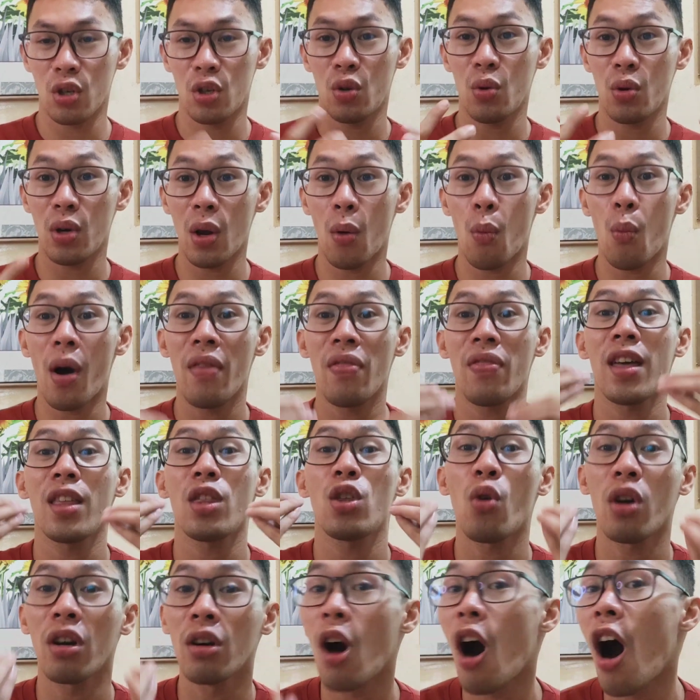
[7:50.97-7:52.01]
to the one
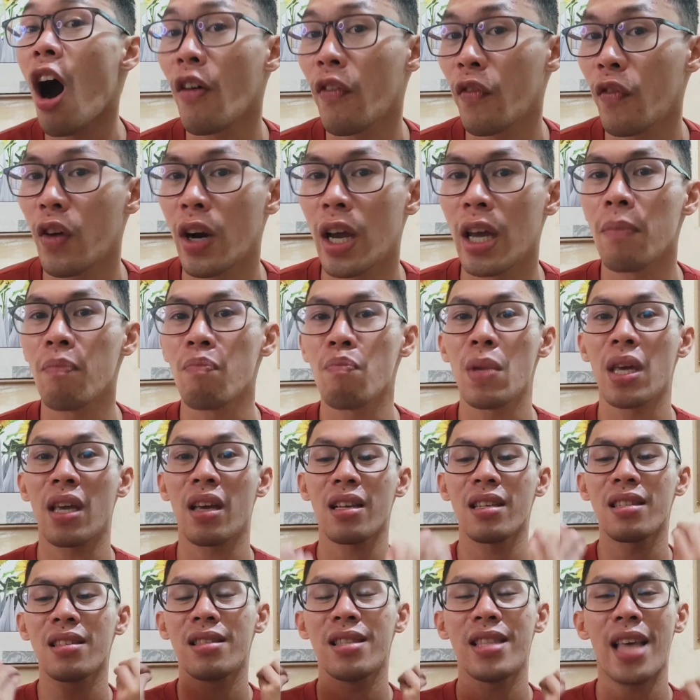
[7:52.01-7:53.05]
that you are offering,
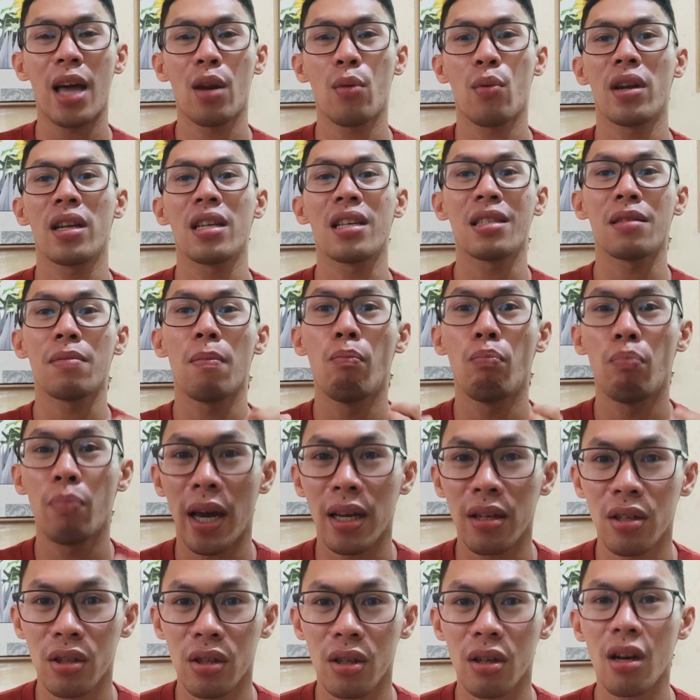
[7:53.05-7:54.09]
because that one is
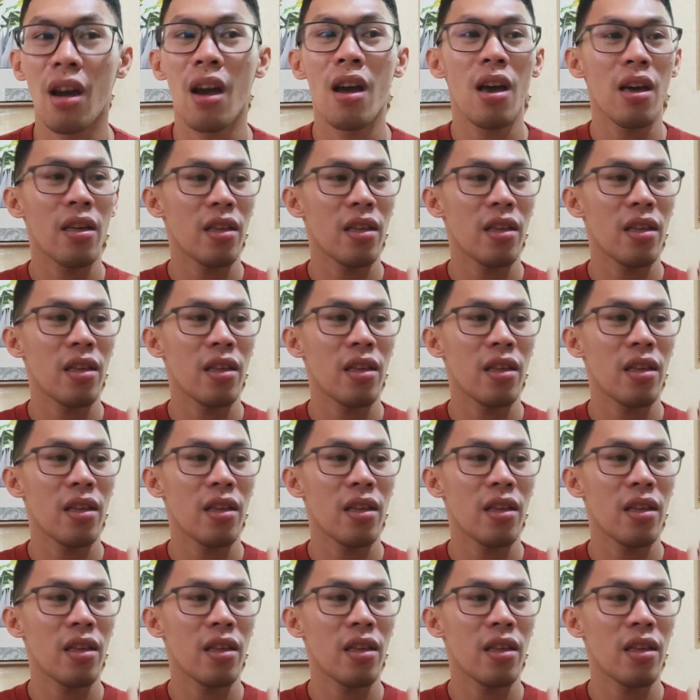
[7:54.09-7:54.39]
better,